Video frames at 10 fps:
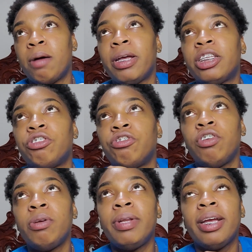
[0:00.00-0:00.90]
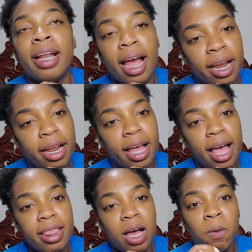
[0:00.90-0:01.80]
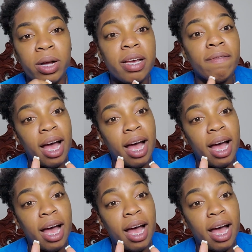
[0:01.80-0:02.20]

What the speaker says: extremely glad that whatever